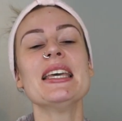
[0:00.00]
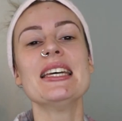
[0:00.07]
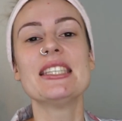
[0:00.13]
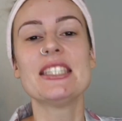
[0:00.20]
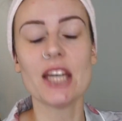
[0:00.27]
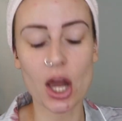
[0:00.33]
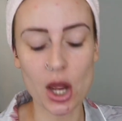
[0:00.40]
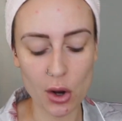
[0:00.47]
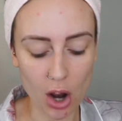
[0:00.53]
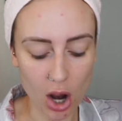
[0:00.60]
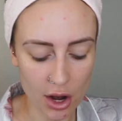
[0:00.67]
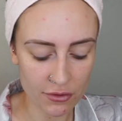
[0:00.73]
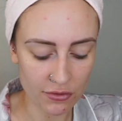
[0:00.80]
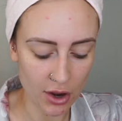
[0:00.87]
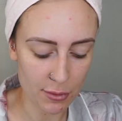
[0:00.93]
So
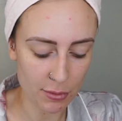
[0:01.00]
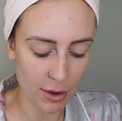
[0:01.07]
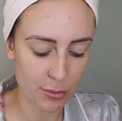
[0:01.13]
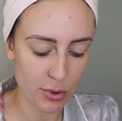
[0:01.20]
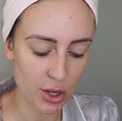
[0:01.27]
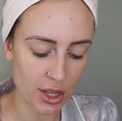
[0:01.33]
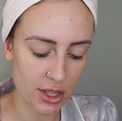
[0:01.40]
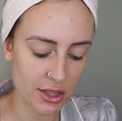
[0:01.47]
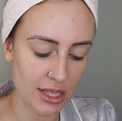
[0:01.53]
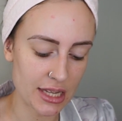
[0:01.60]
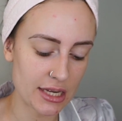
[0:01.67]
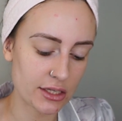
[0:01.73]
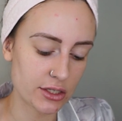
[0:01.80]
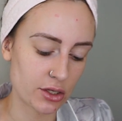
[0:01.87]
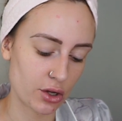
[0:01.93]
I find by putting
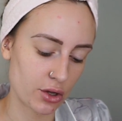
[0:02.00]
these